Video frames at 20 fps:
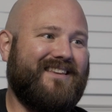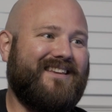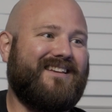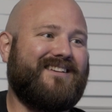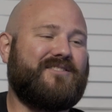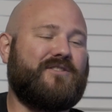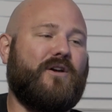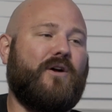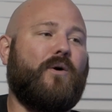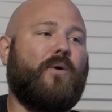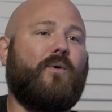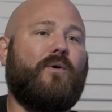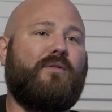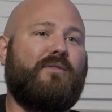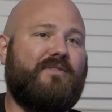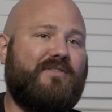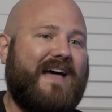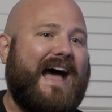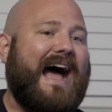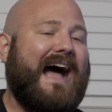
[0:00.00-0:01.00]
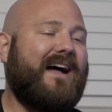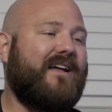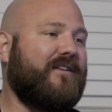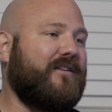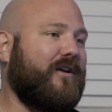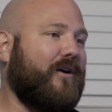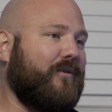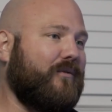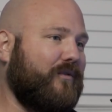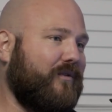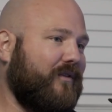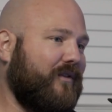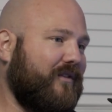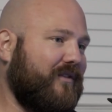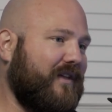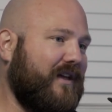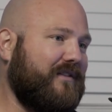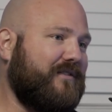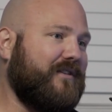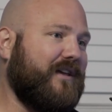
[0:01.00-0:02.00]
So that,
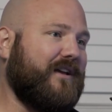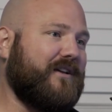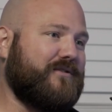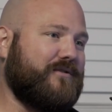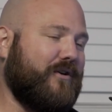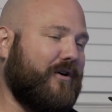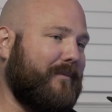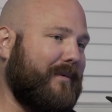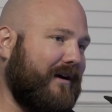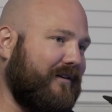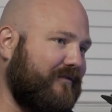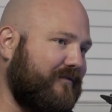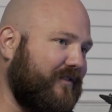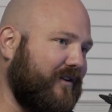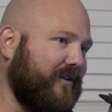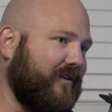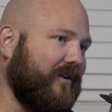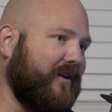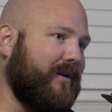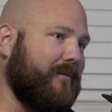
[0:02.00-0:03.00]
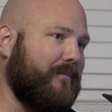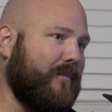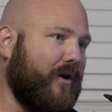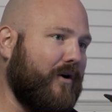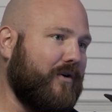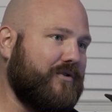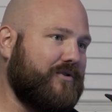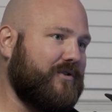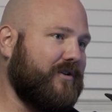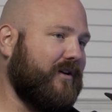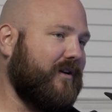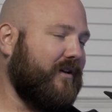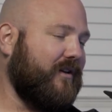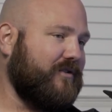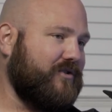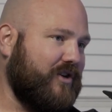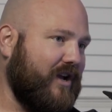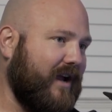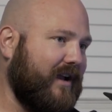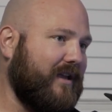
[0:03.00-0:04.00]
they think it's all about feeling emotion,
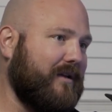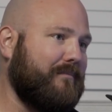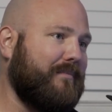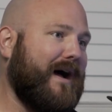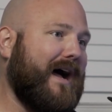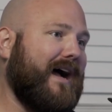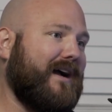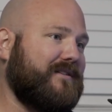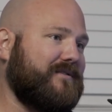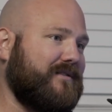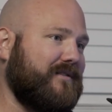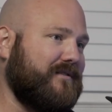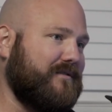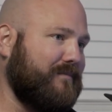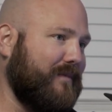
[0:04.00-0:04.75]
checking boxes,